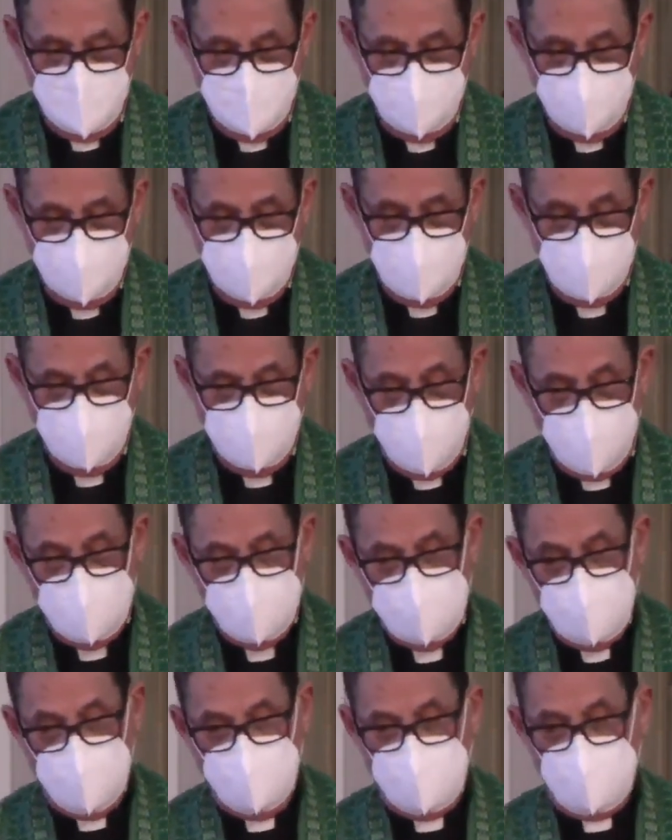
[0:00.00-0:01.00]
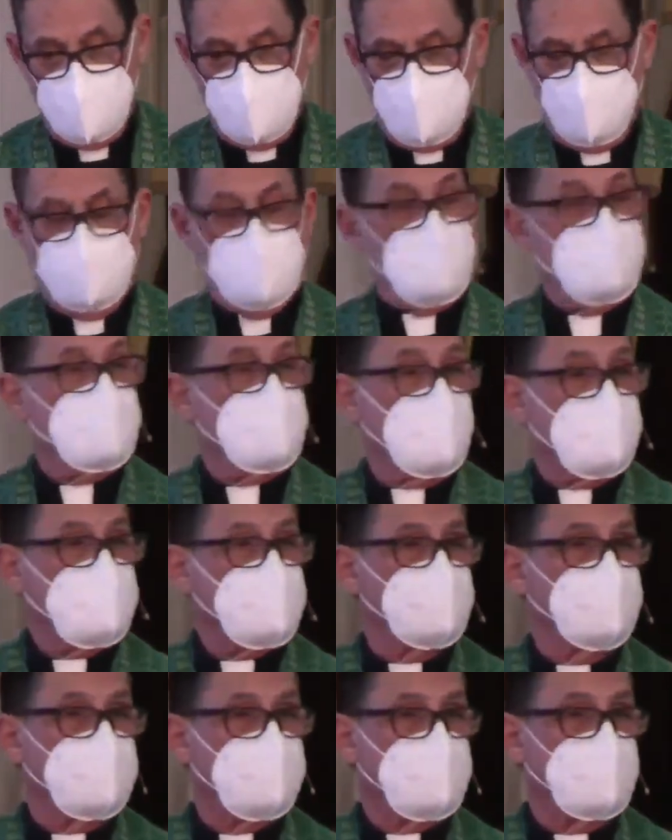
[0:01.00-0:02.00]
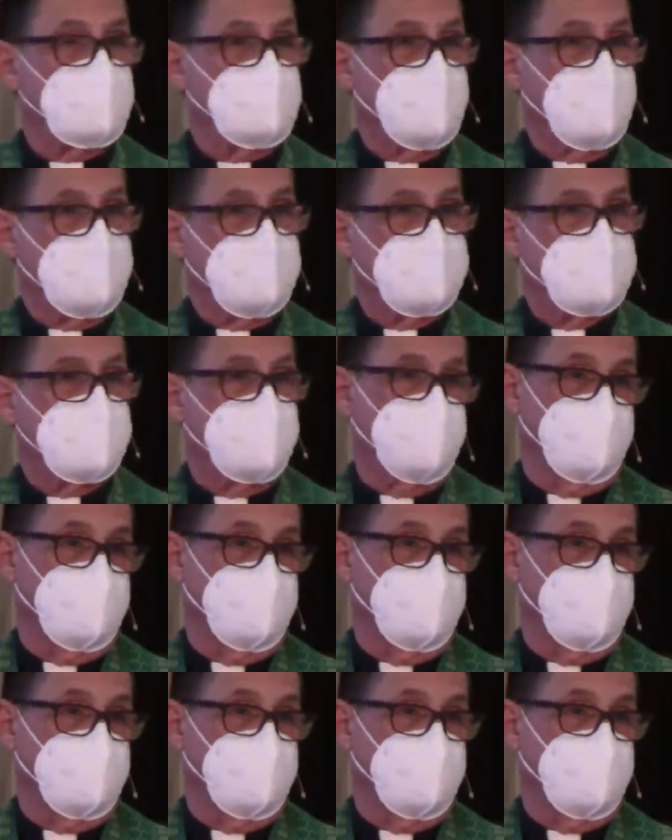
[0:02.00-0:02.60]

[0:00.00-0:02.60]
And the pandemic has brought much of it to light.